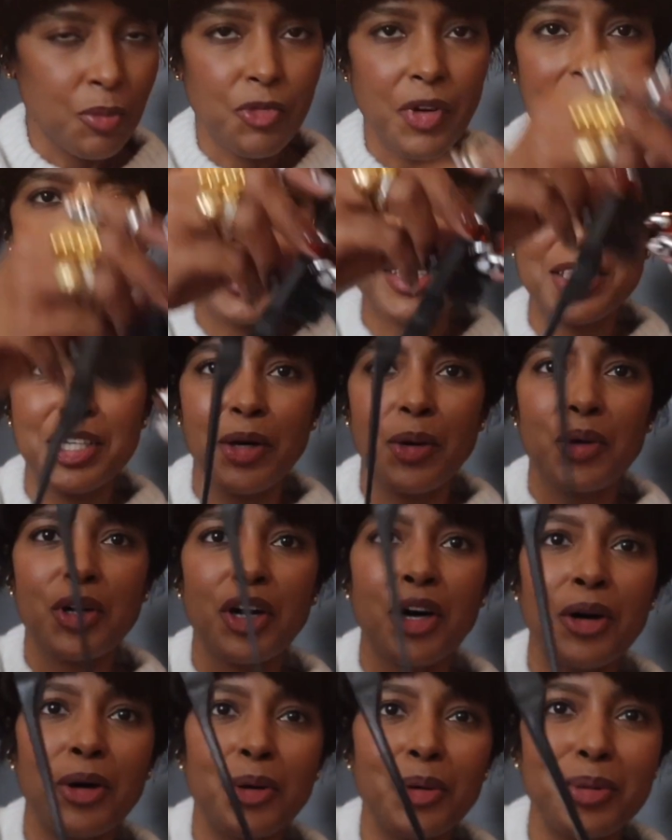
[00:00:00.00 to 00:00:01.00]
rat tail
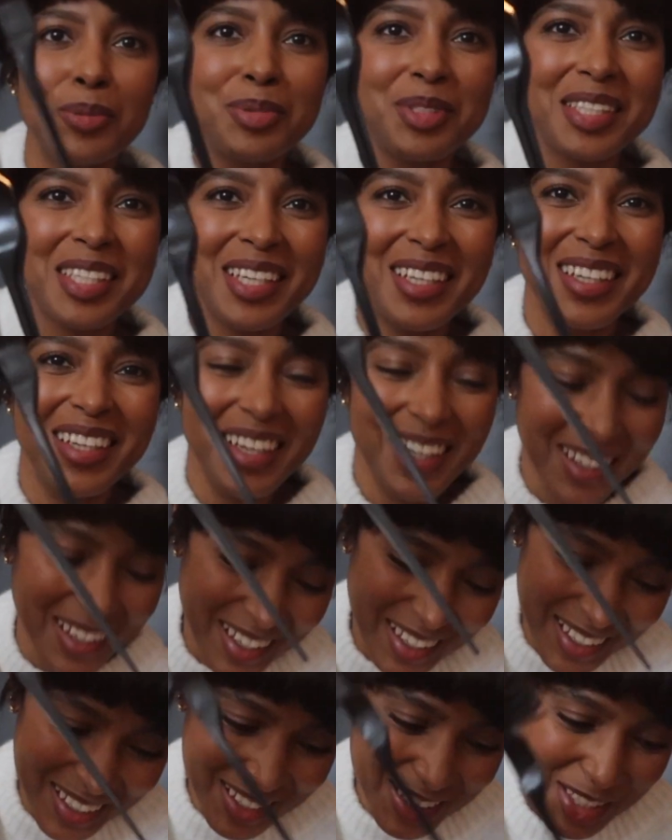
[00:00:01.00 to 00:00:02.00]
combs,
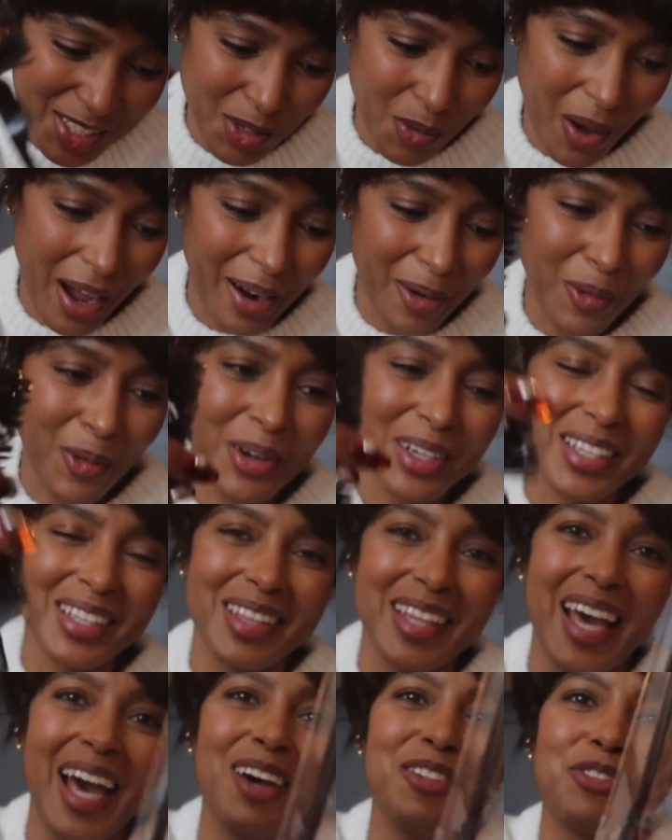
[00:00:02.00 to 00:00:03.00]
so I ordered
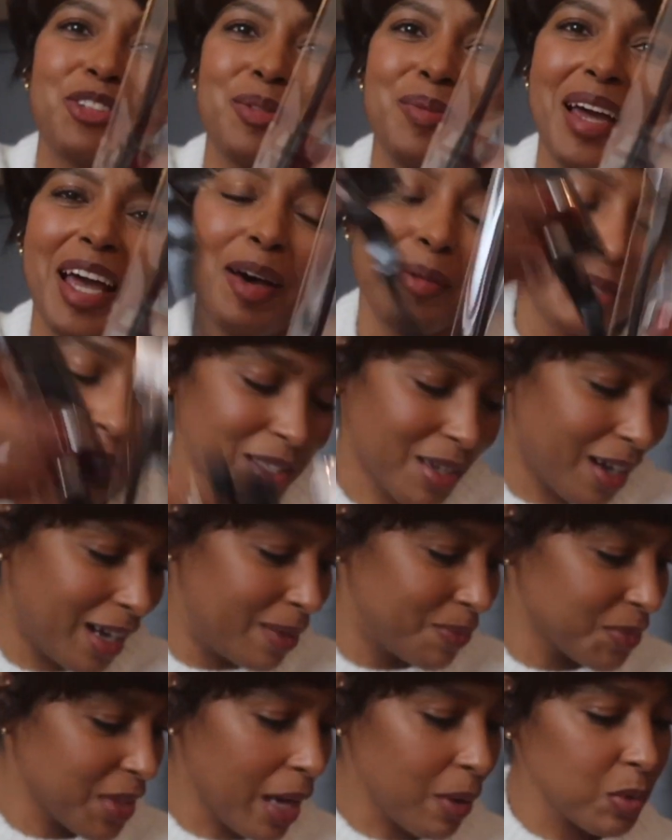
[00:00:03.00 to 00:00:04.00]
that from
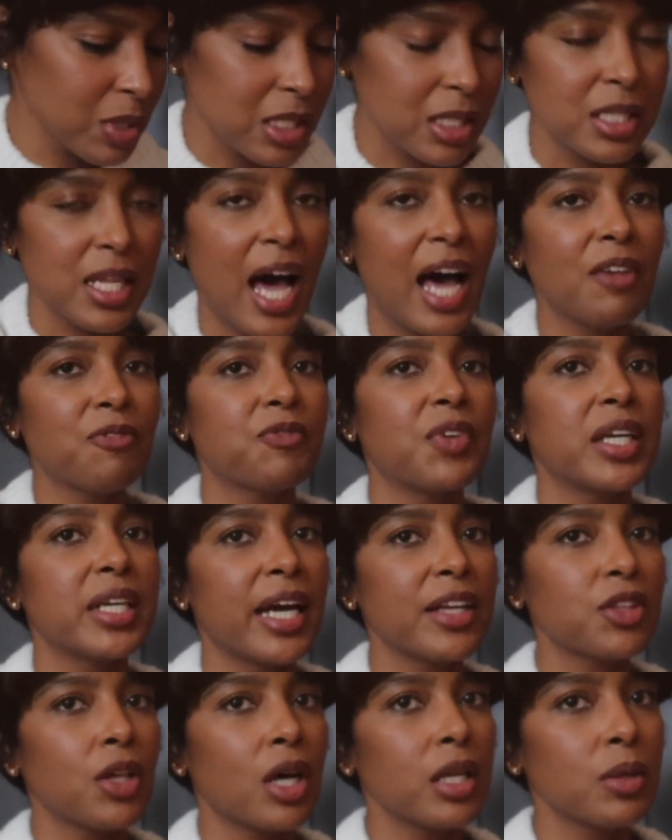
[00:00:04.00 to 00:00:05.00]
Amazon. That was not fun.
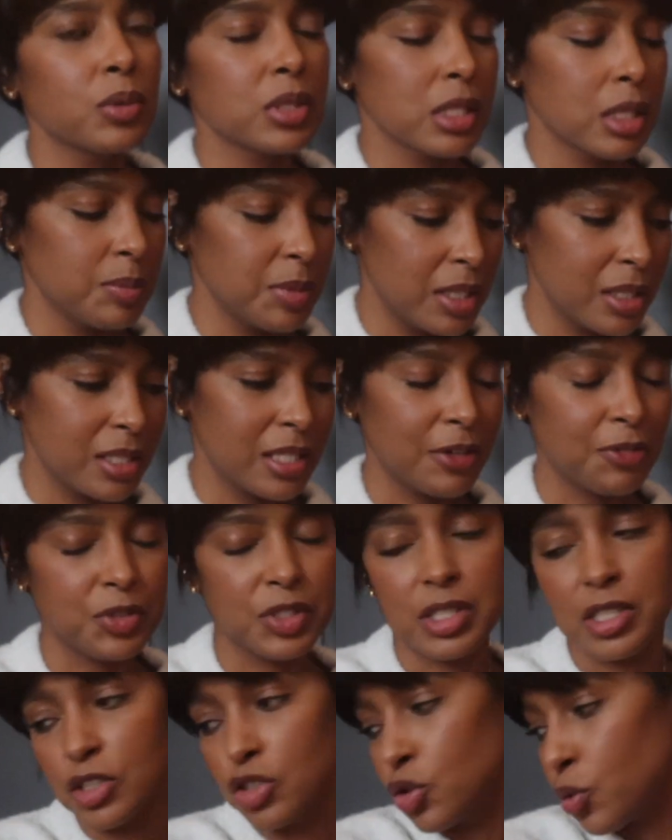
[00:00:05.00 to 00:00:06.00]
I thought it was gonna be a
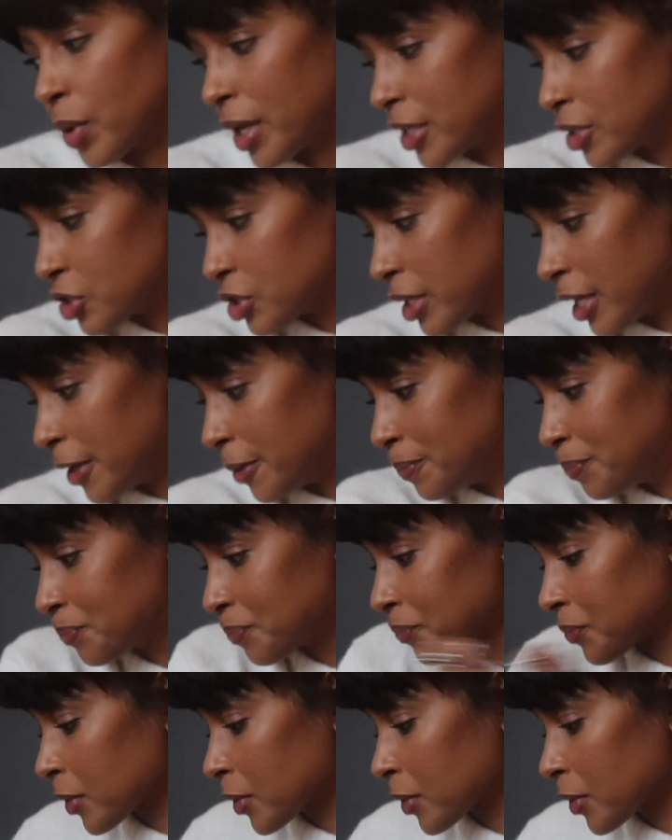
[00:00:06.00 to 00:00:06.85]
different situation.